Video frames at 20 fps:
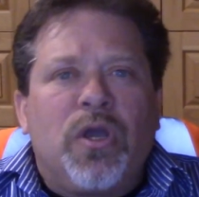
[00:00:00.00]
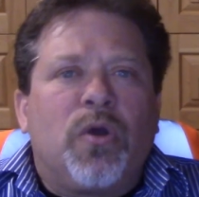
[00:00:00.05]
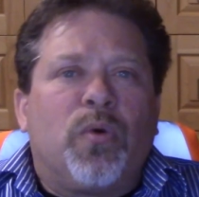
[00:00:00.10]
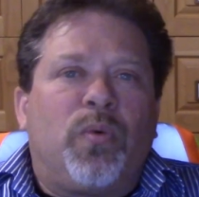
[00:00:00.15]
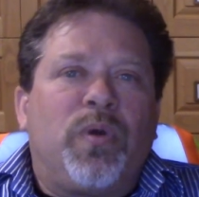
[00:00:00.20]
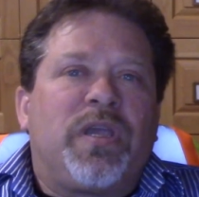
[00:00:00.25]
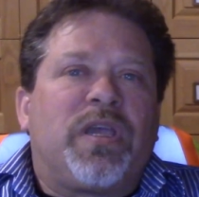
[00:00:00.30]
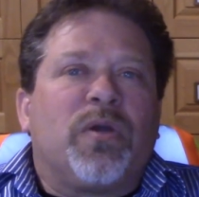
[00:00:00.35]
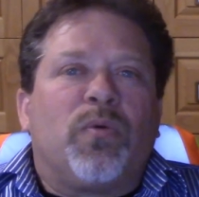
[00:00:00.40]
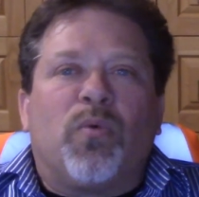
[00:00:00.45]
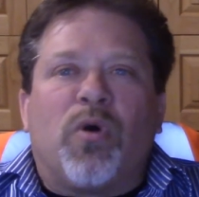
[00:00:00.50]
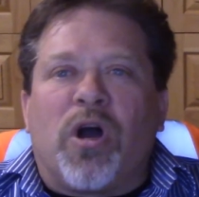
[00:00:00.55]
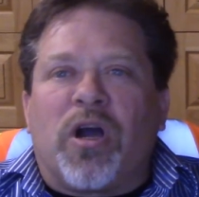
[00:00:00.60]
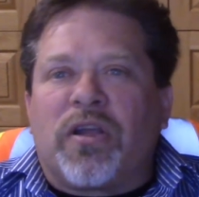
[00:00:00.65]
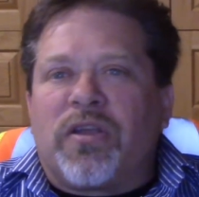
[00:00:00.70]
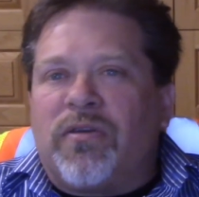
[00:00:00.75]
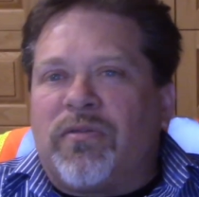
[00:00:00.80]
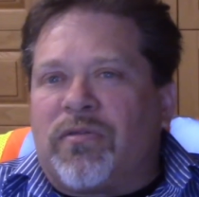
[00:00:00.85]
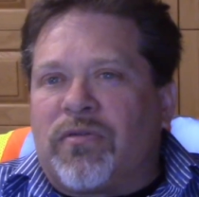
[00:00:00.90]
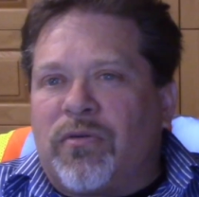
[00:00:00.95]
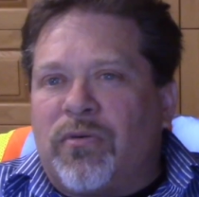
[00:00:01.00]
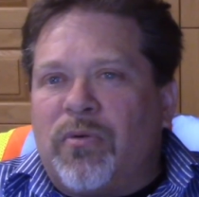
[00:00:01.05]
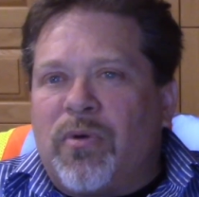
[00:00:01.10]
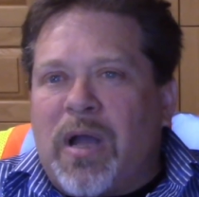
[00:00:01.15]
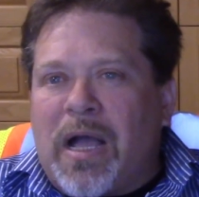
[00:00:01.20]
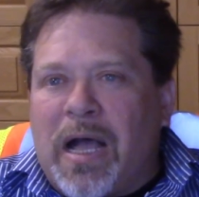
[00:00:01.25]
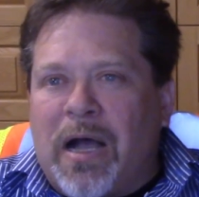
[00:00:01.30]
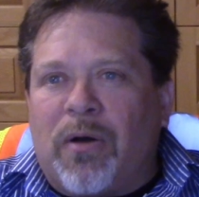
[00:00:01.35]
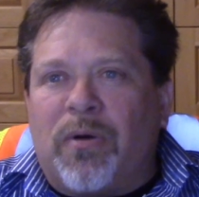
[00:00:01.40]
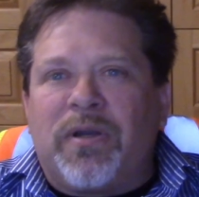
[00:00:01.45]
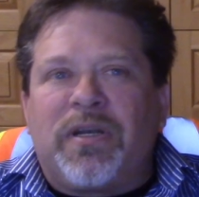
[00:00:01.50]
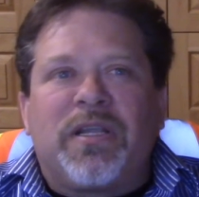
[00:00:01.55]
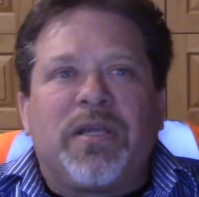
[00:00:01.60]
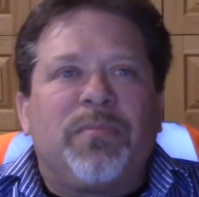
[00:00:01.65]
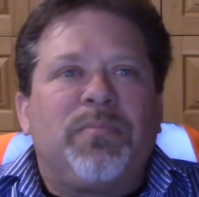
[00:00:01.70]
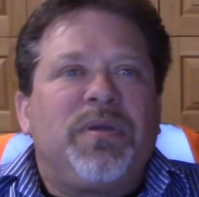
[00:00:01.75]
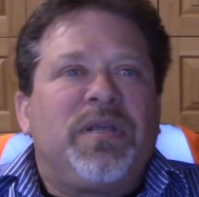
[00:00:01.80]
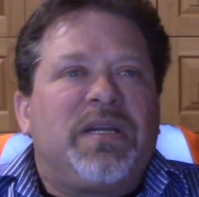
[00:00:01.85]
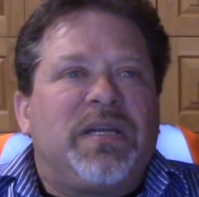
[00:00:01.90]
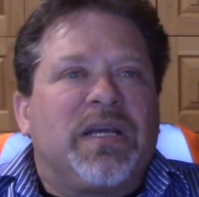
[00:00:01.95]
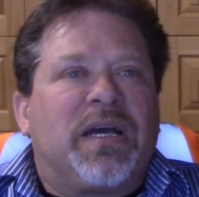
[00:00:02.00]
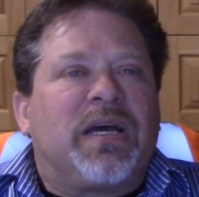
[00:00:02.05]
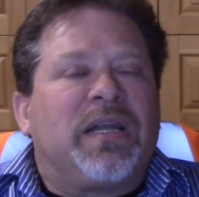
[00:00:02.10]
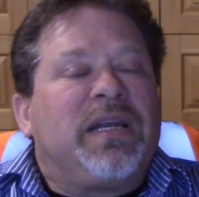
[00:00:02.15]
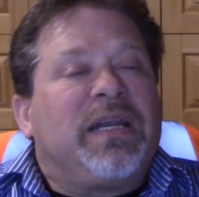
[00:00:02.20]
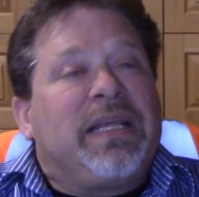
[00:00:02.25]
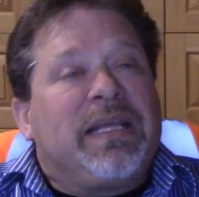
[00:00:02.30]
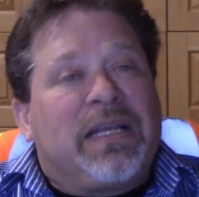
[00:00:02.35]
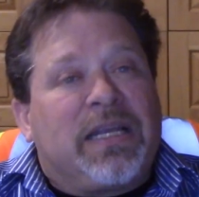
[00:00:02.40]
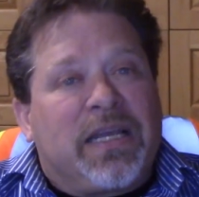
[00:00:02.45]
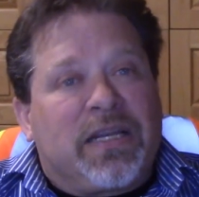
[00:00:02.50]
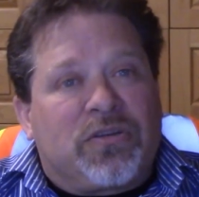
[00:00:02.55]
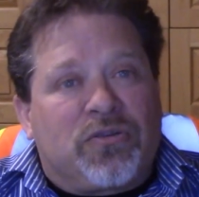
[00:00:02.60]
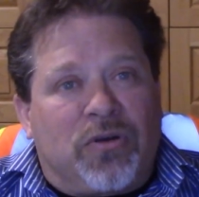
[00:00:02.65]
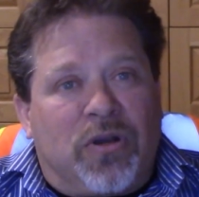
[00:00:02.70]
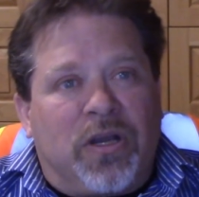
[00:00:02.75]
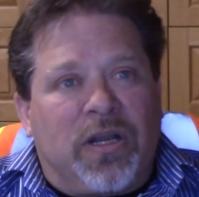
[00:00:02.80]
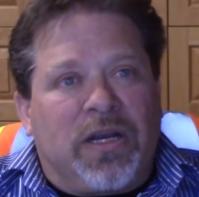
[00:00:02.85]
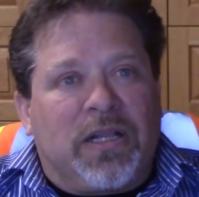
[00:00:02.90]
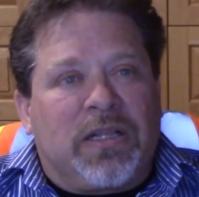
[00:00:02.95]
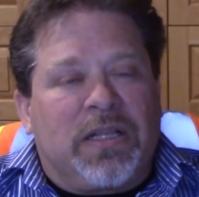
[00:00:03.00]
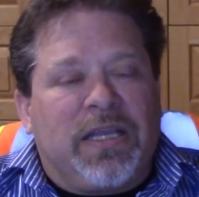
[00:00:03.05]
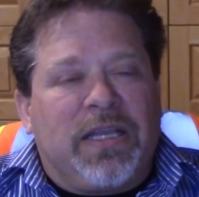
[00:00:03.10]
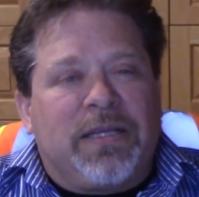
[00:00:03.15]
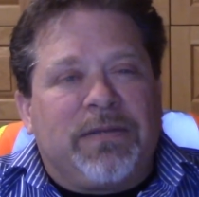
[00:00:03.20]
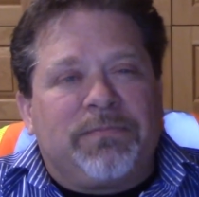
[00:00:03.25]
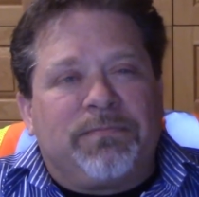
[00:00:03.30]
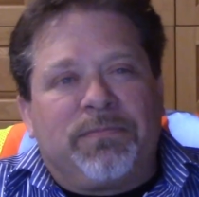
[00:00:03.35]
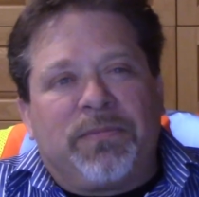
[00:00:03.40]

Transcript: We can walk you through how it can be done electronically.